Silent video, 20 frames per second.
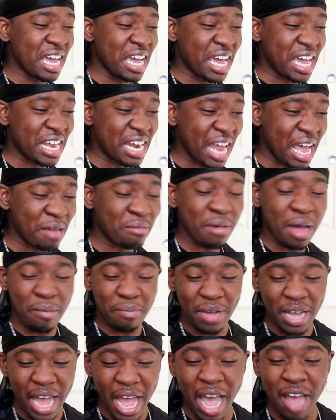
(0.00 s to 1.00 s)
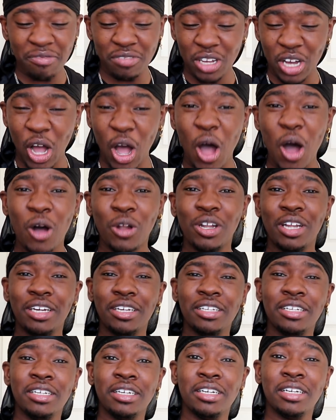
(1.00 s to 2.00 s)
And I'ma have to call it.
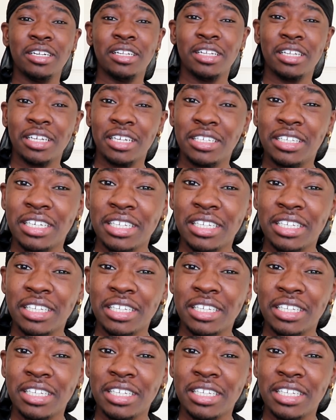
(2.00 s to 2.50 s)
Is